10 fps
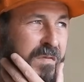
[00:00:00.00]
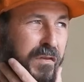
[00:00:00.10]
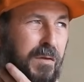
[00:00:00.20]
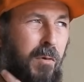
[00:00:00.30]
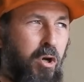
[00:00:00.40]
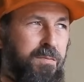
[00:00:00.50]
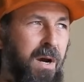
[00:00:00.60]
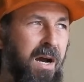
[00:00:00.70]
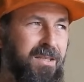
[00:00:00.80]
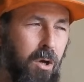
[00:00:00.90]
for the most
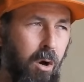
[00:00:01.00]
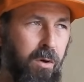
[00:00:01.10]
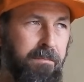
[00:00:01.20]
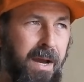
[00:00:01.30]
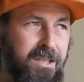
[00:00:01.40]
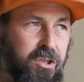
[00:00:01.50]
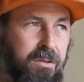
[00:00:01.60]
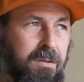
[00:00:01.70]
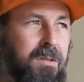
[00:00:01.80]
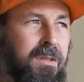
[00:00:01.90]
parts, I would
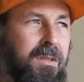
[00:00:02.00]
imagine.